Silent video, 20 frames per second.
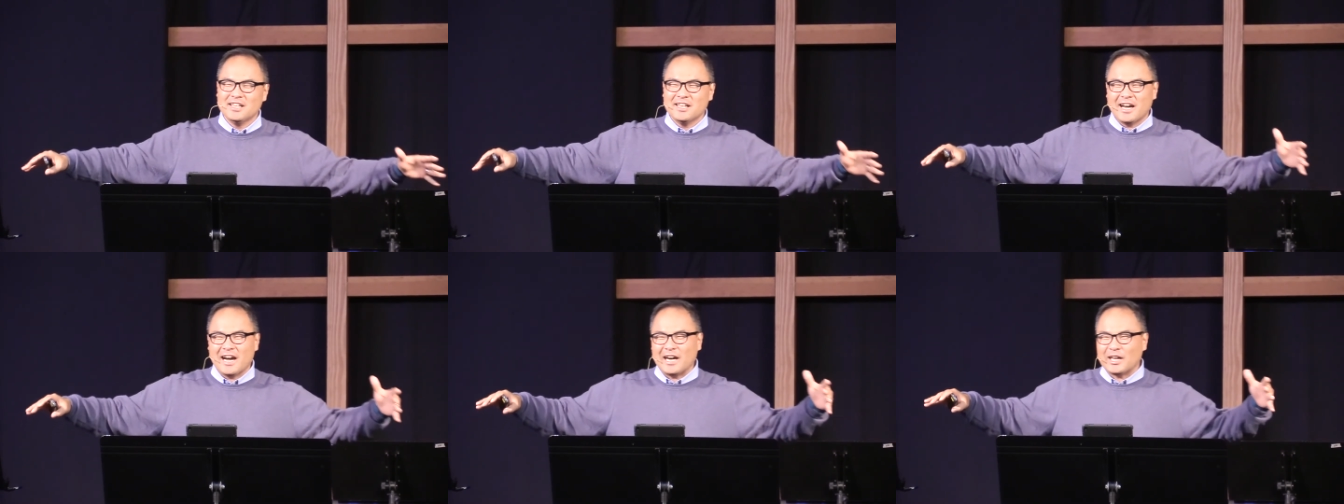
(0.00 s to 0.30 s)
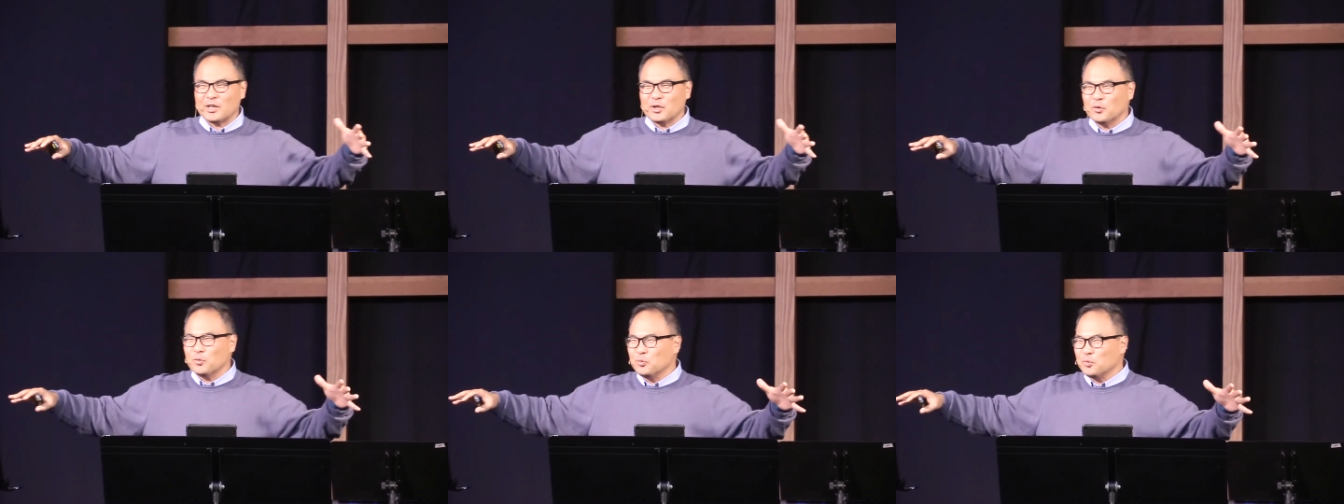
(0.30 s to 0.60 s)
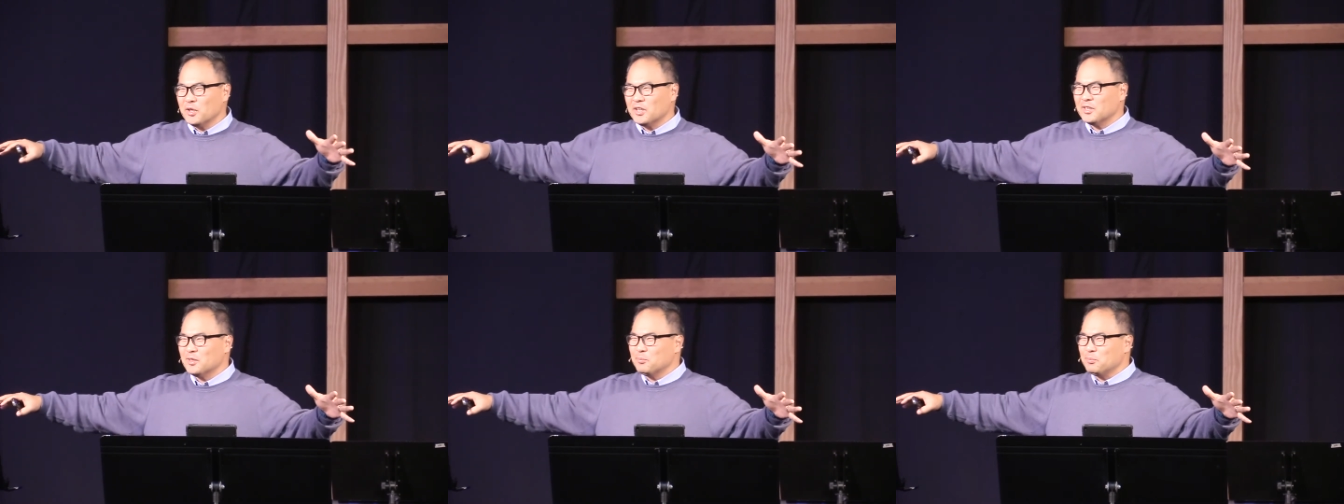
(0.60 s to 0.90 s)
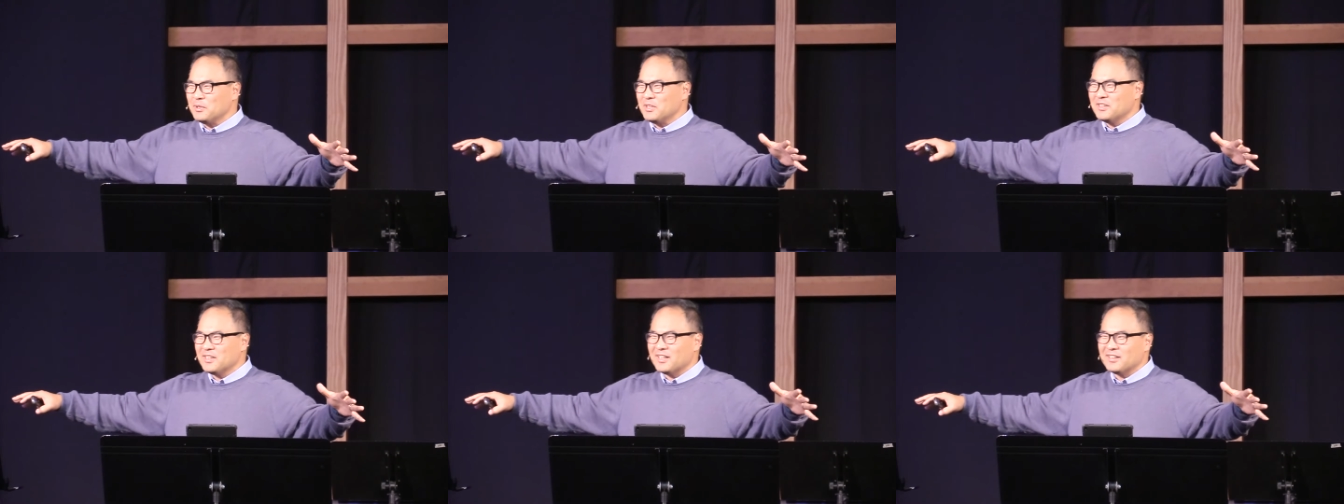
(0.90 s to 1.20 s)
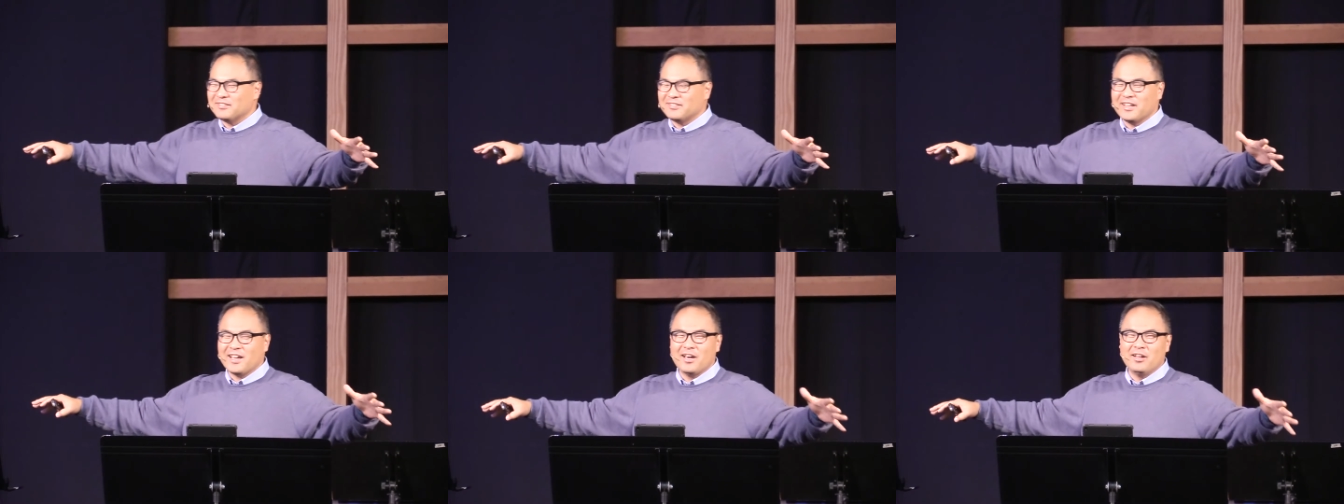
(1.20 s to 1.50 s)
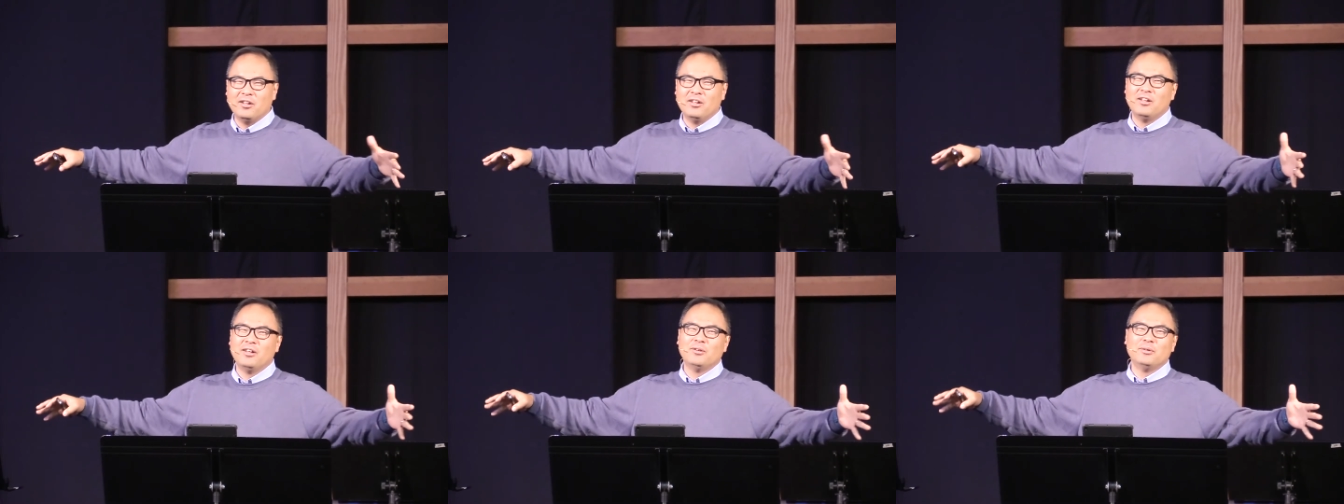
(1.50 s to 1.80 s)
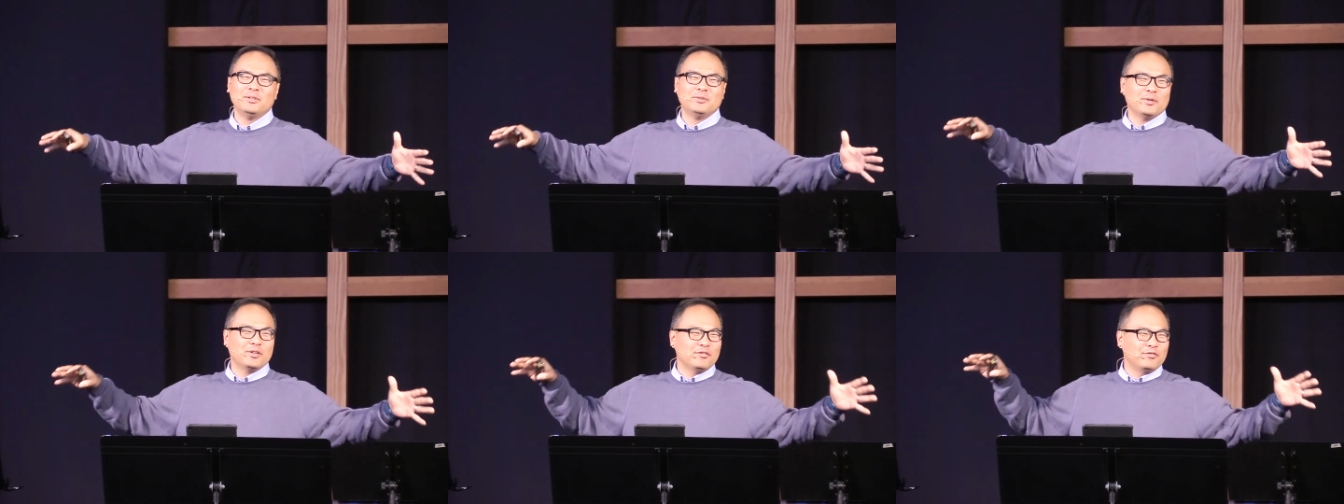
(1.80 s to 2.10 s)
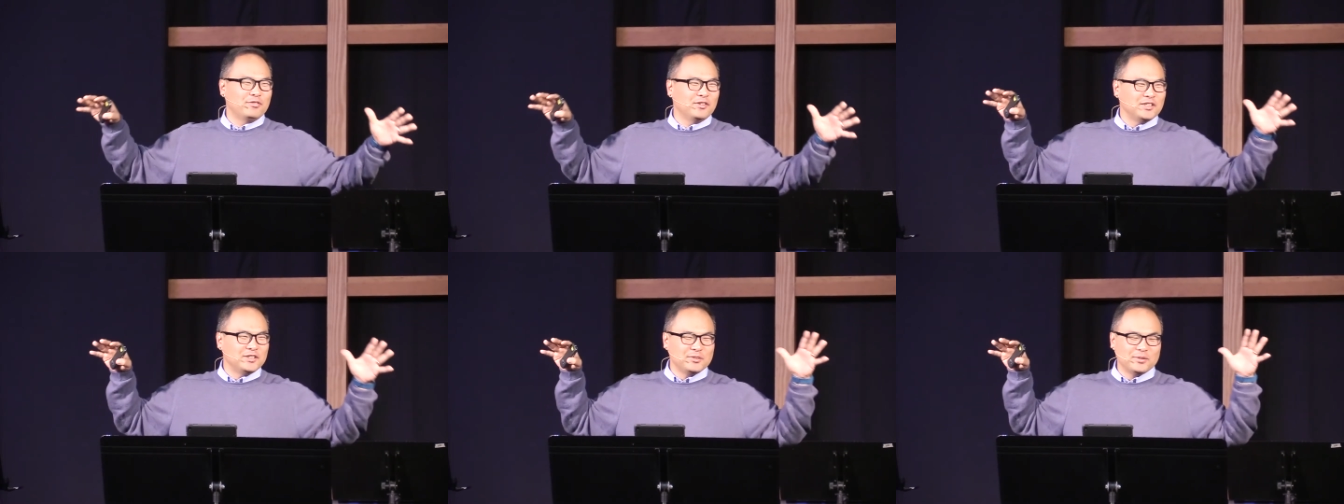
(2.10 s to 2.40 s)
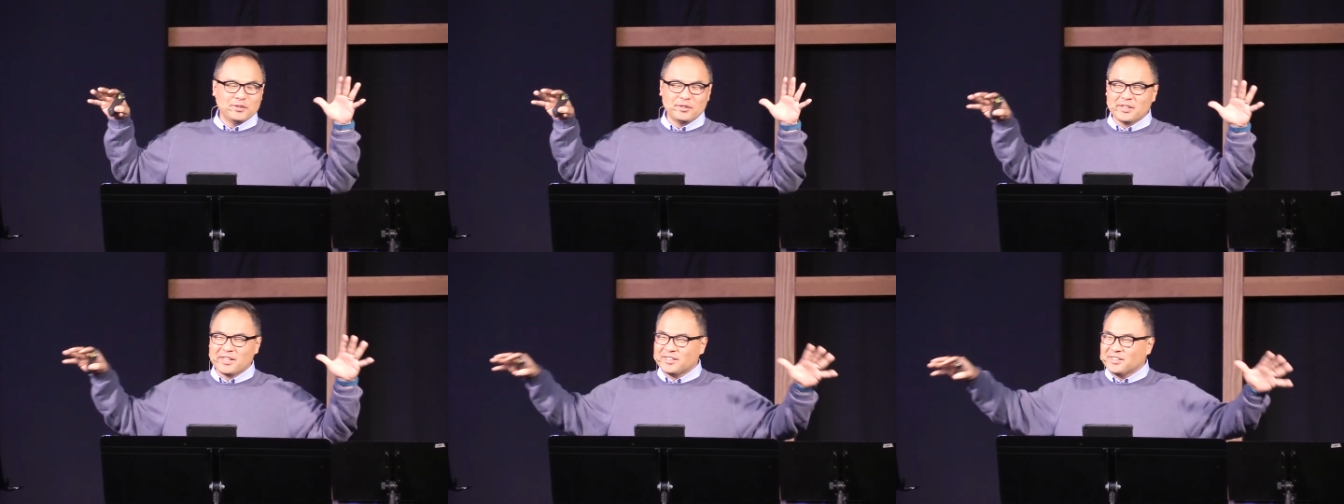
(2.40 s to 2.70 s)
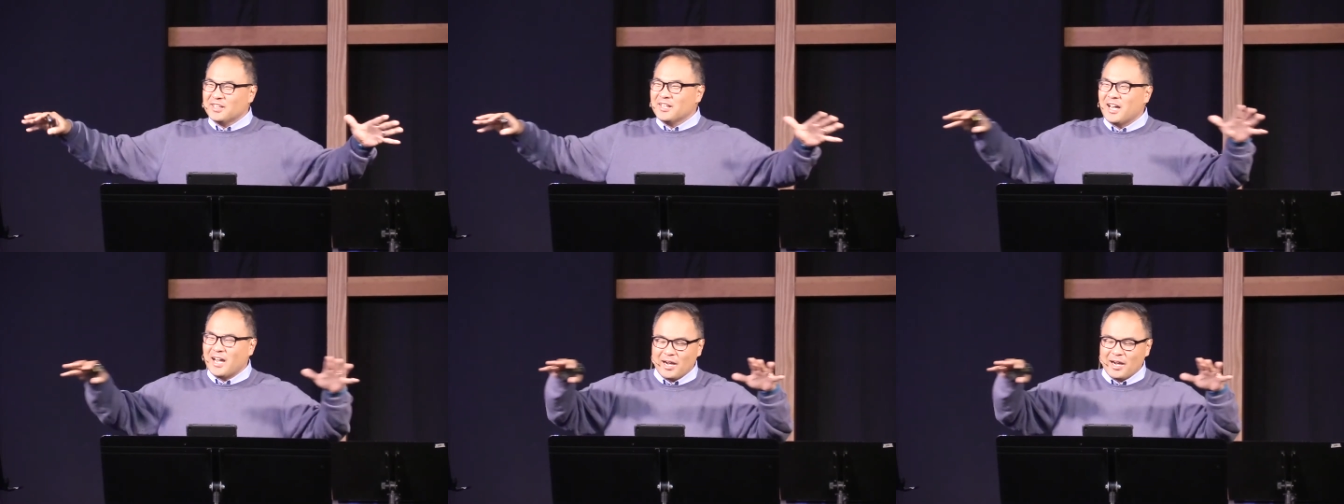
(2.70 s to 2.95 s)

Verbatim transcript: I don't want to be that dad, oh, we went fishing, we don't catch.